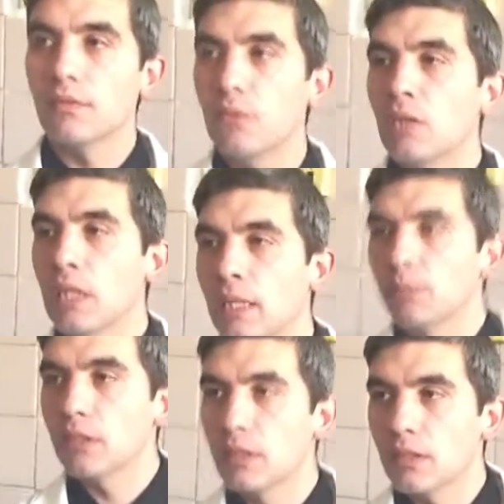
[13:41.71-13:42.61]
a few
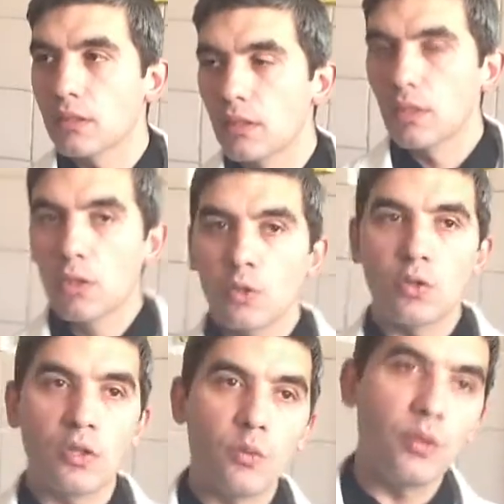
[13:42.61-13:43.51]
times.
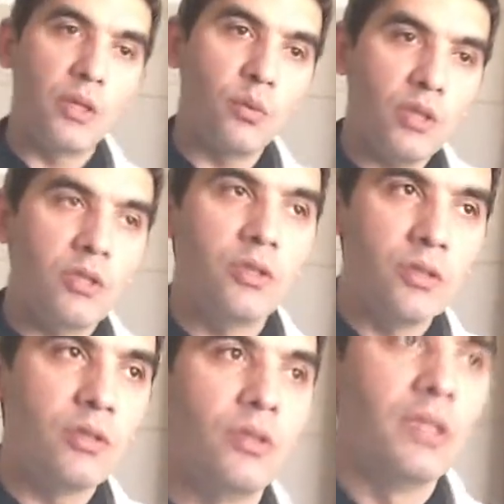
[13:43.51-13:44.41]
Or we want to
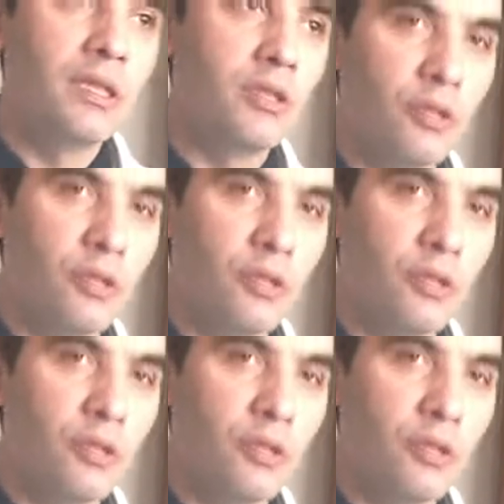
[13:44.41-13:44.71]
do it